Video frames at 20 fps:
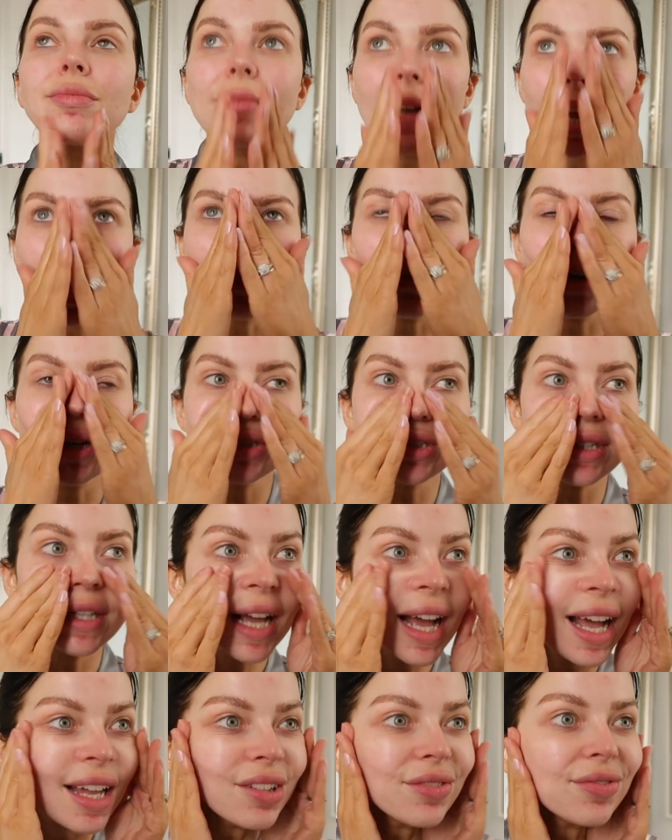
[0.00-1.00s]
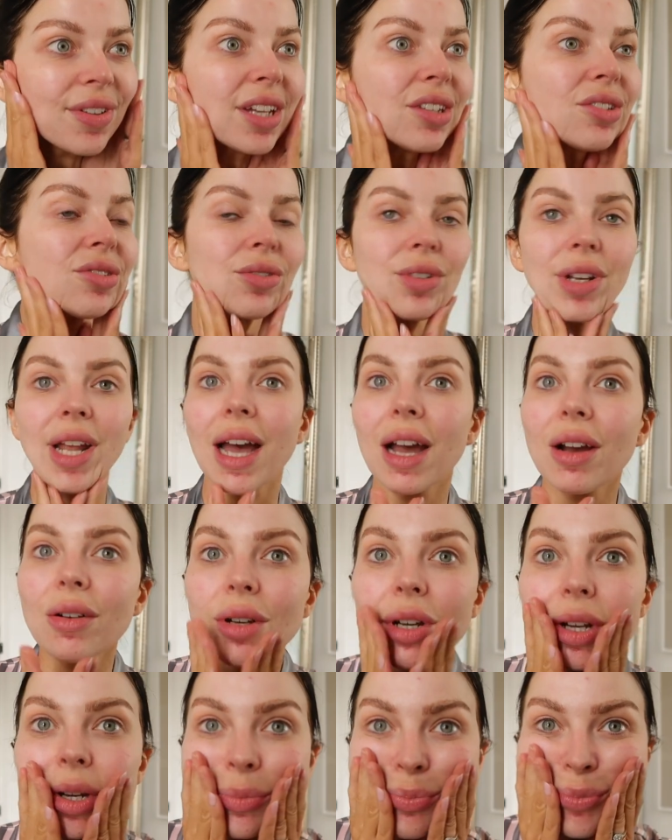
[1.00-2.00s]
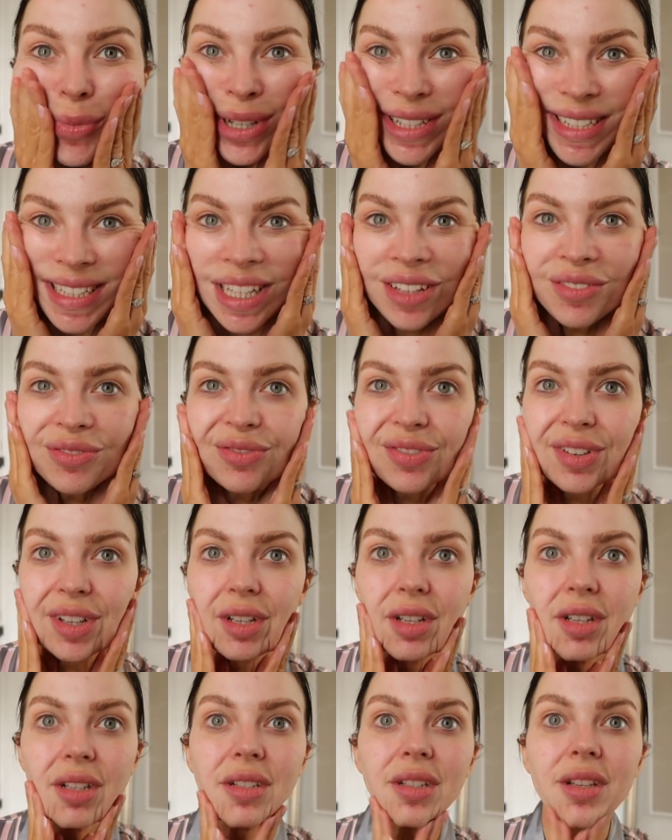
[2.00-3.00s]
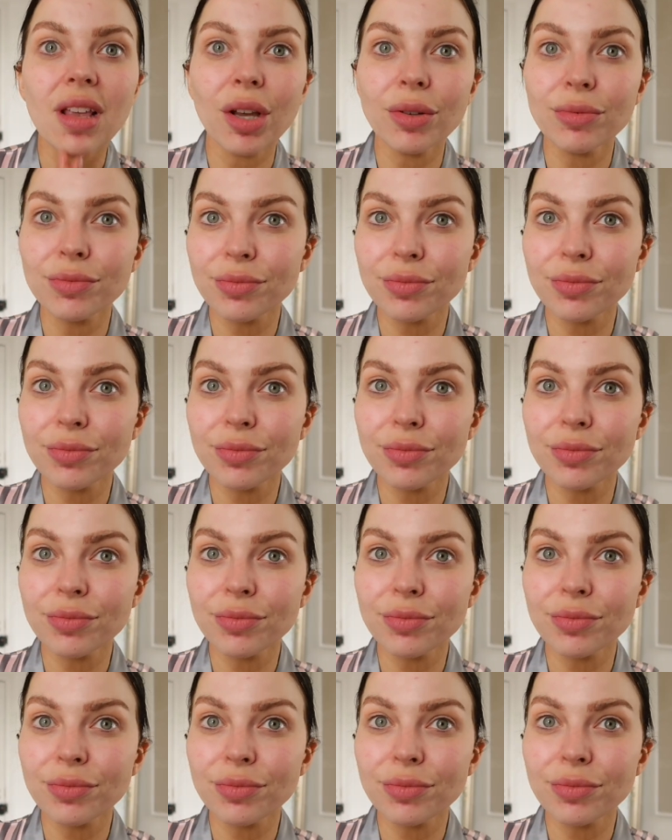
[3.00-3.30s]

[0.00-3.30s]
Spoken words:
I've actually had a facial now. My skin feels